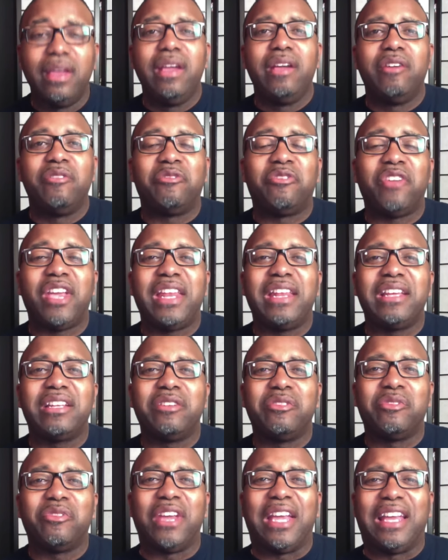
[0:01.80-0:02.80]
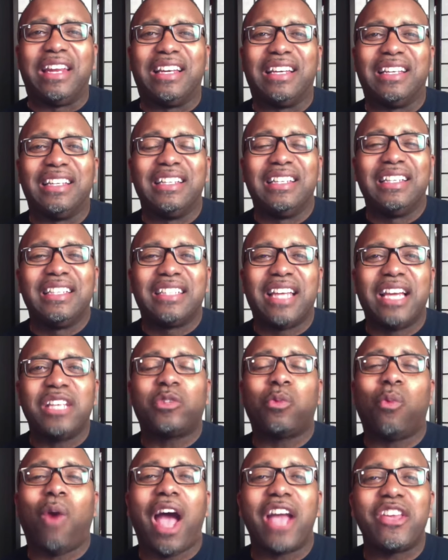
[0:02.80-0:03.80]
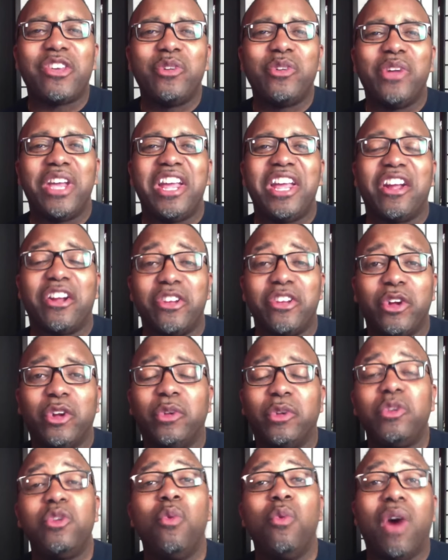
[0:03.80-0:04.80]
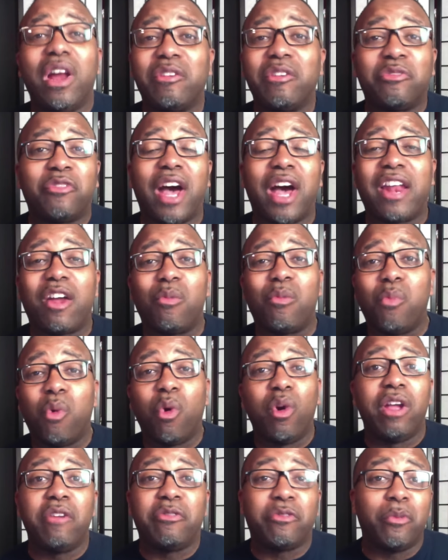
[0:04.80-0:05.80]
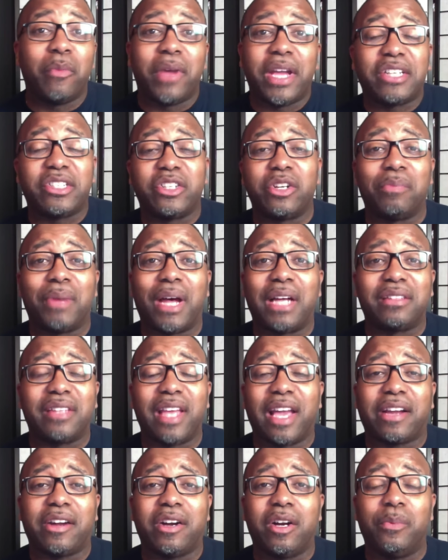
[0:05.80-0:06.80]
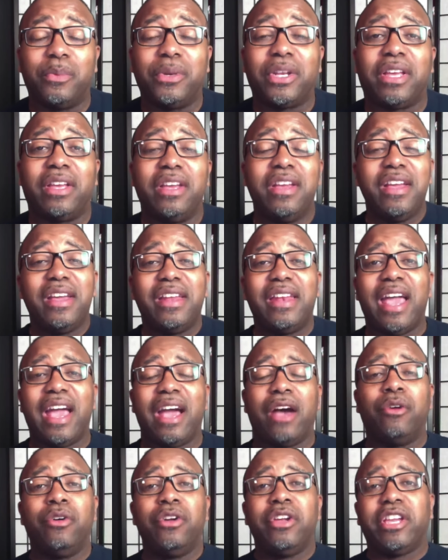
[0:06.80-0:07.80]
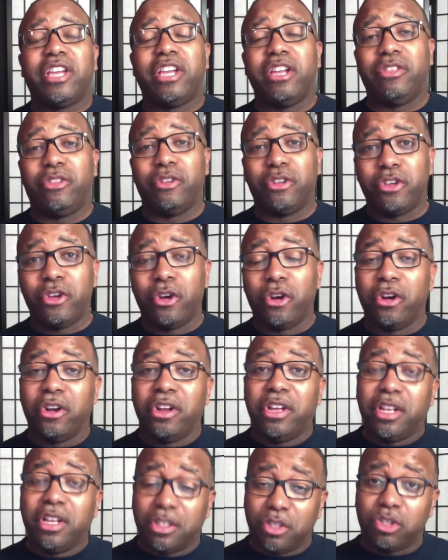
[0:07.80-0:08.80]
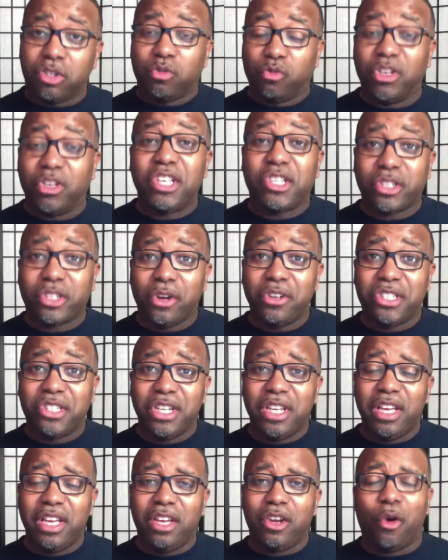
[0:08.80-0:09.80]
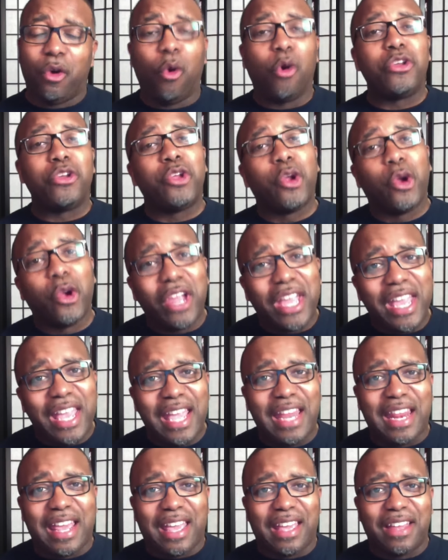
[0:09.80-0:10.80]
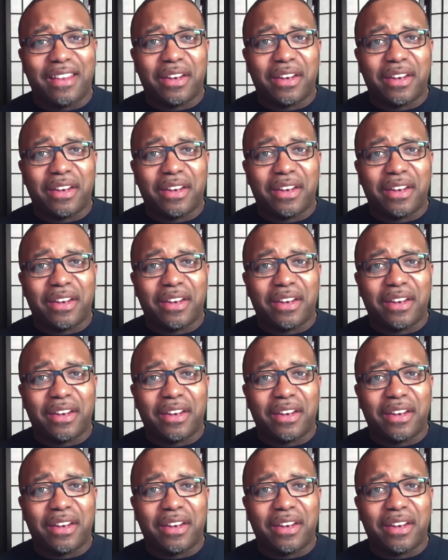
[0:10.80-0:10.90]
Vida Divina. That's why you here. You want to find out more information about that company. Now, either you're researching it or you're in it.